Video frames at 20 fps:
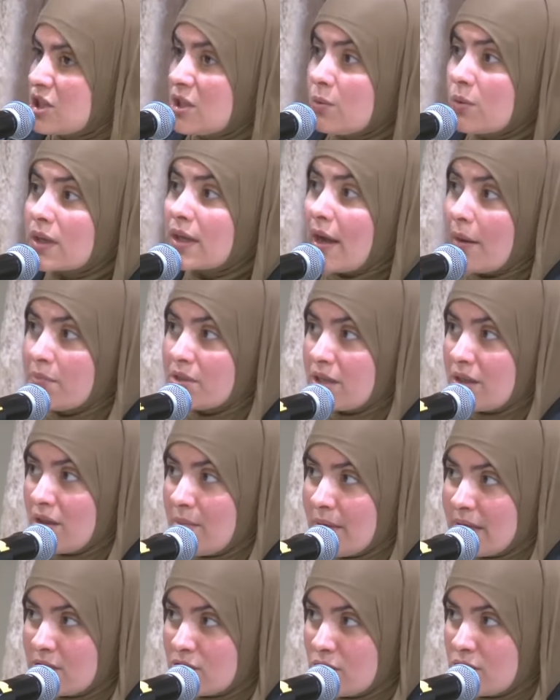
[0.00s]
would come to the
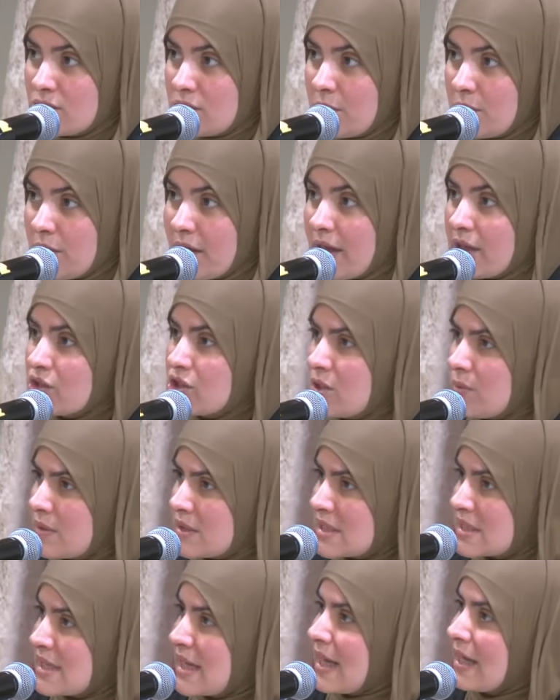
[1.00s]
masjid to pray and she would
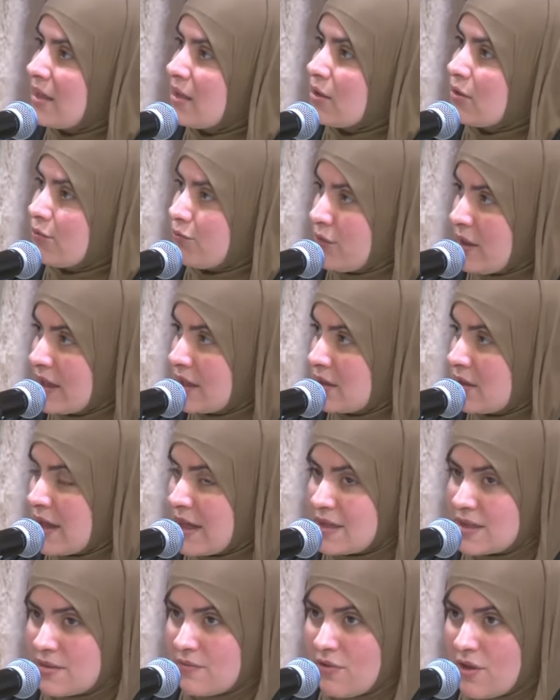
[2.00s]
stand in the front
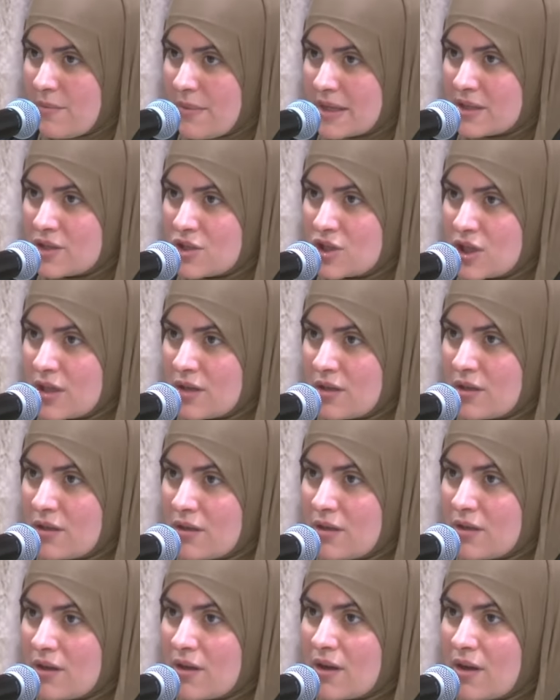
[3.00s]
lines of the masjid.
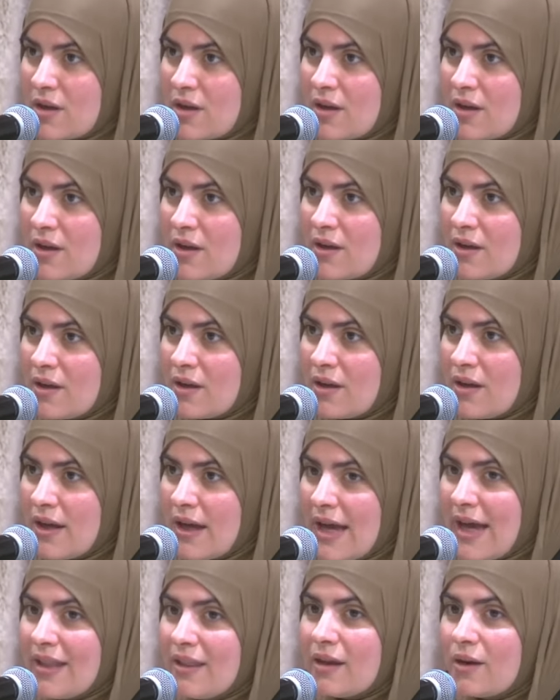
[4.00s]

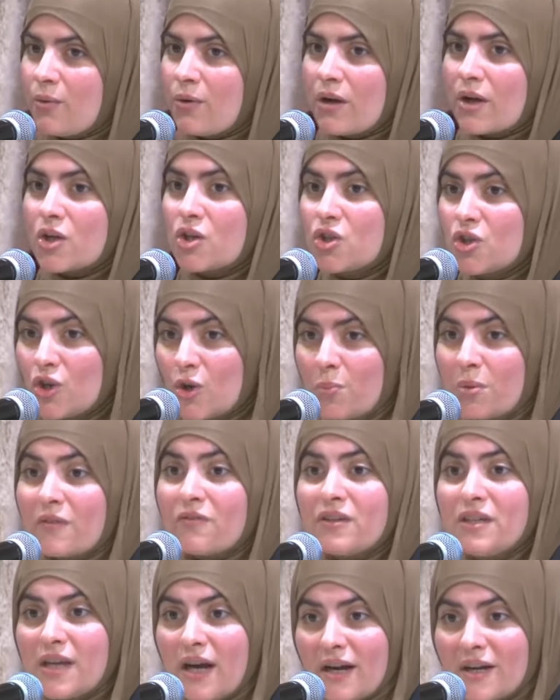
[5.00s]
And there were a group of
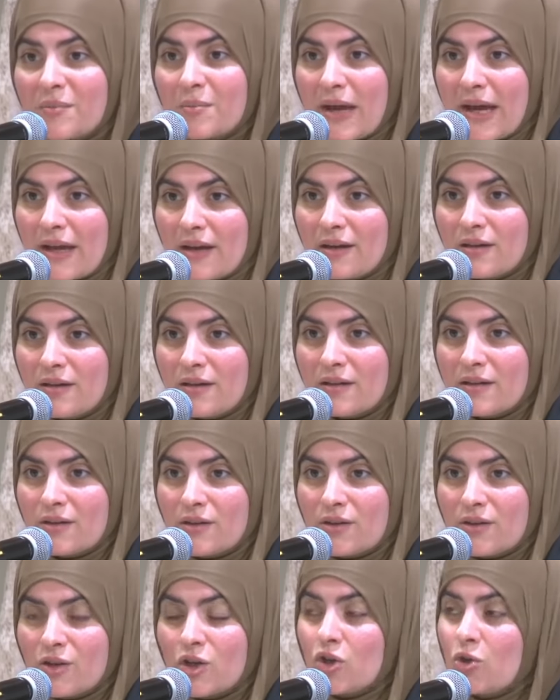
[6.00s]
young men
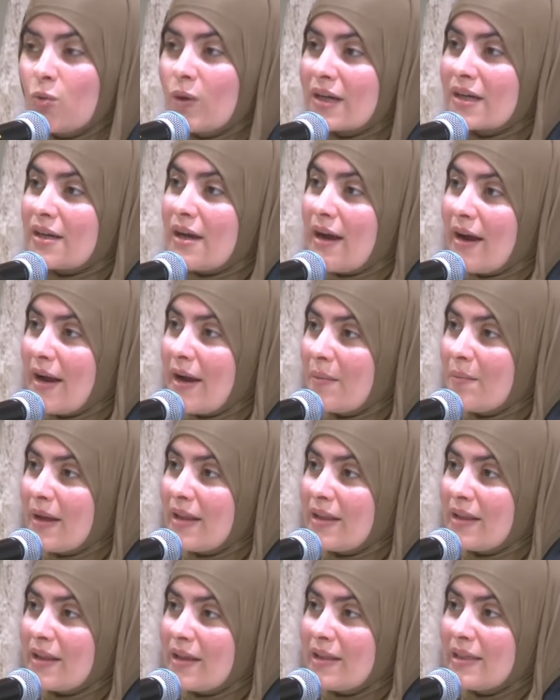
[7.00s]
who would come
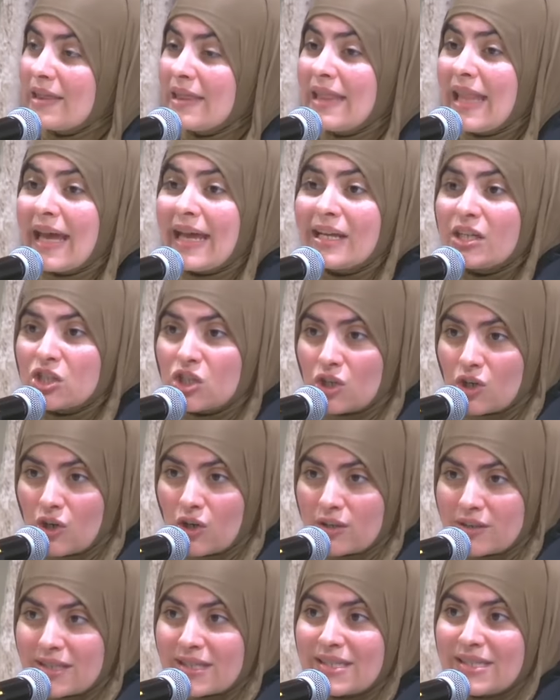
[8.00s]

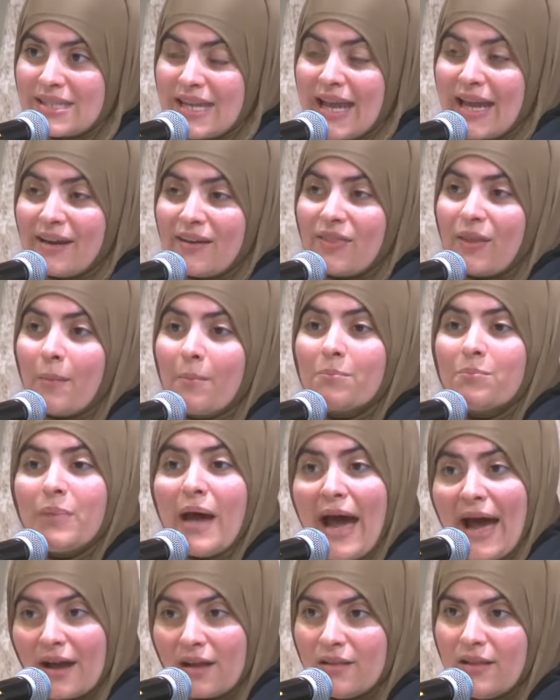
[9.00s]
later to stand in the
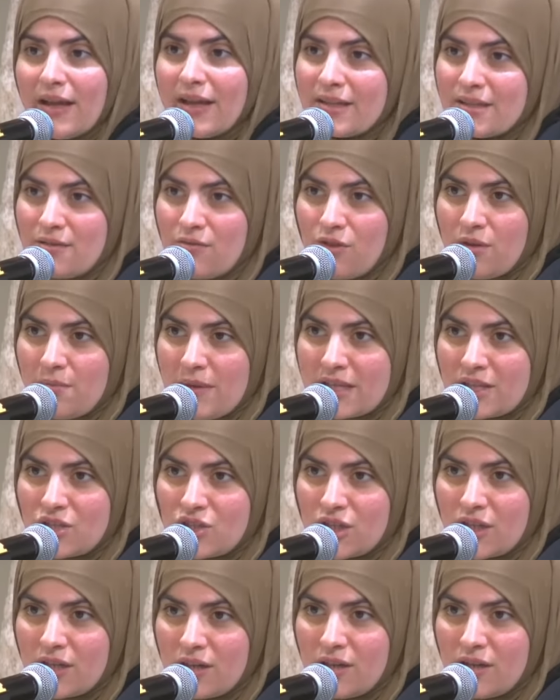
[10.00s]
back lines of the
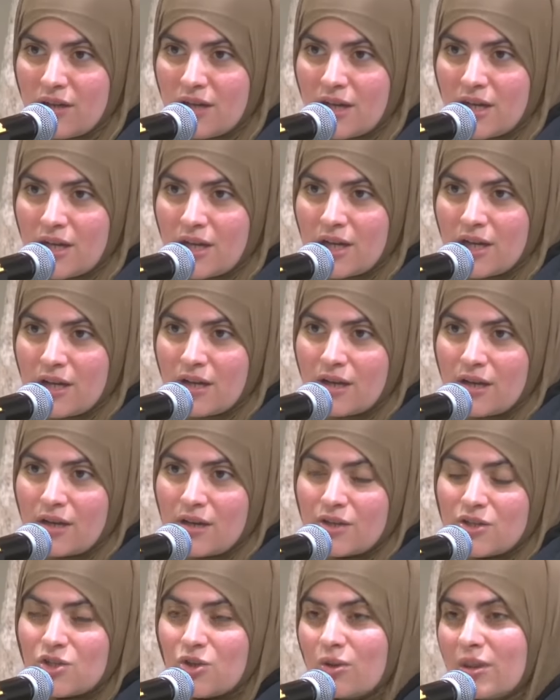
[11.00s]
masjid
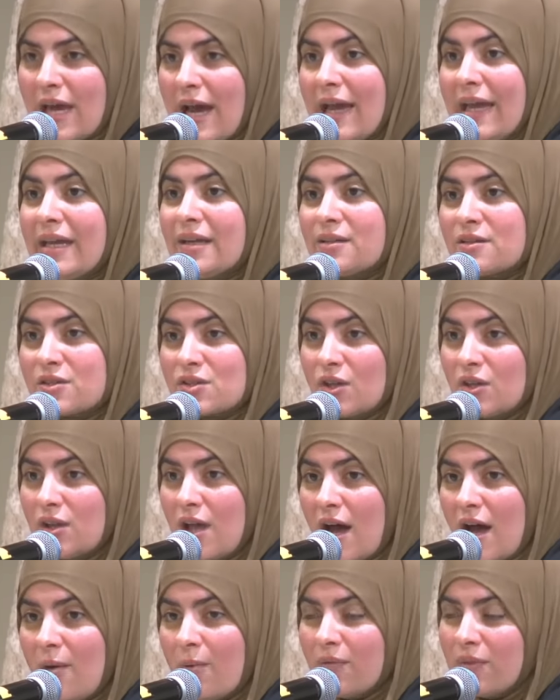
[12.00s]
so that in
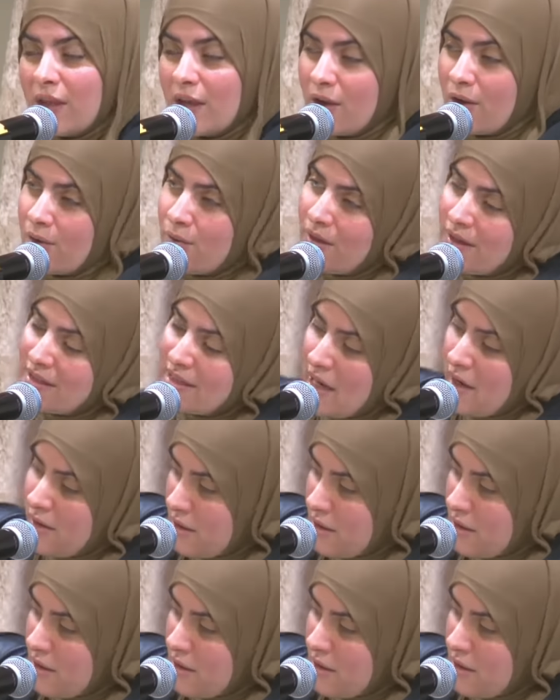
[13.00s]
salah, when they go down